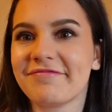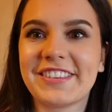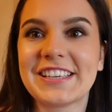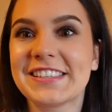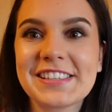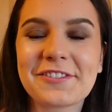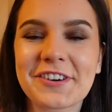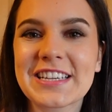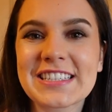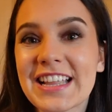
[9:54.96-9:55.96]
this is the
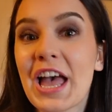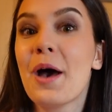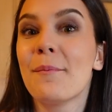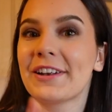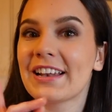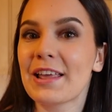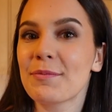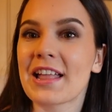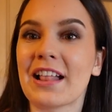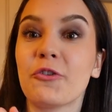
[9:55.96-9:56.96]
reason. But let
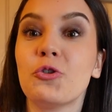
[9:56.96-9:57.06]
me tell you,